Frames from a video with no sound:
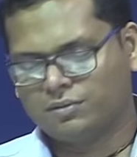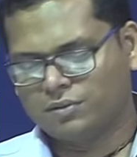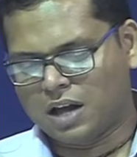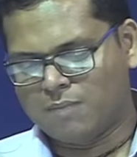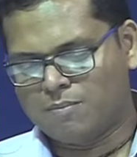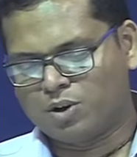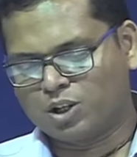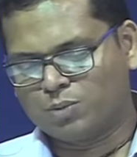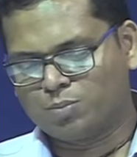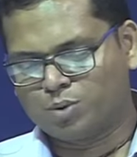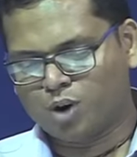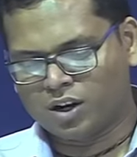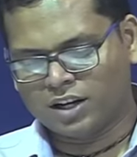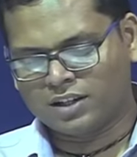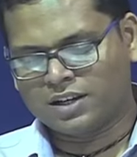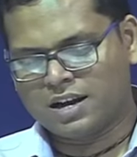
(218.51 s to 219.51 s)
about the
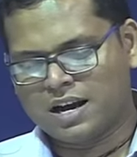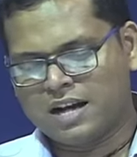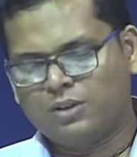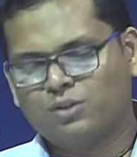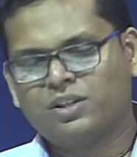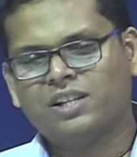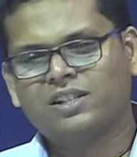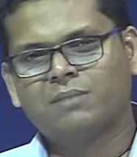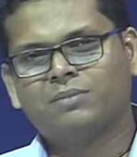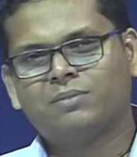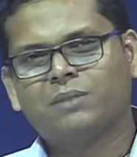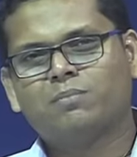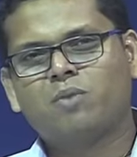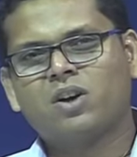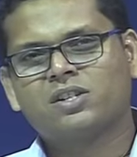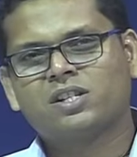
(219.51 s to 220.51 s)
product, are you saying
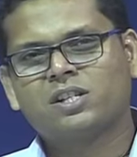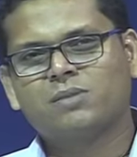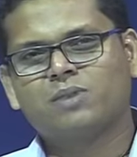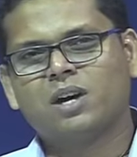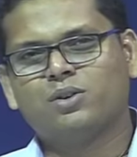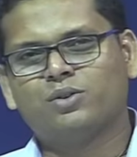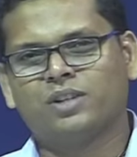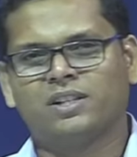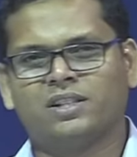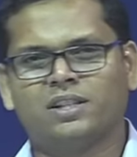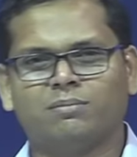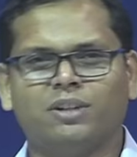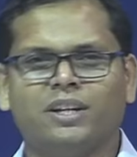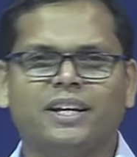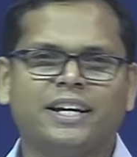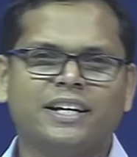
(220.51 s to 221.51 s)
something positive, are you saying
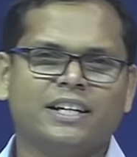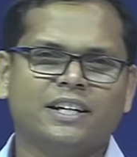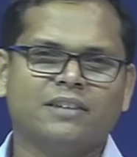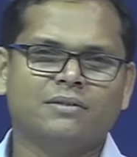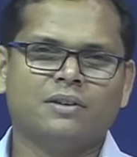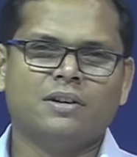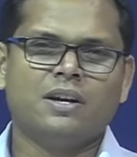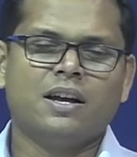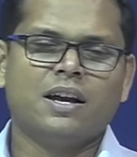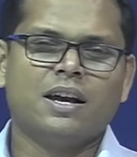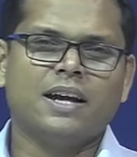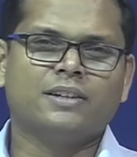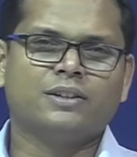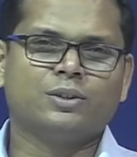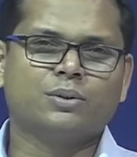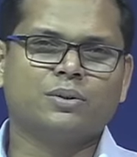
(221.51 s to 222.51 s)
something negative,
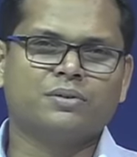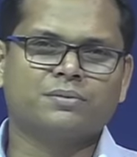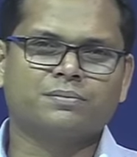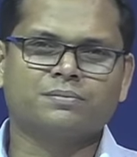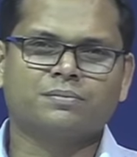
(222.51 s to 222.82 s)
and so on.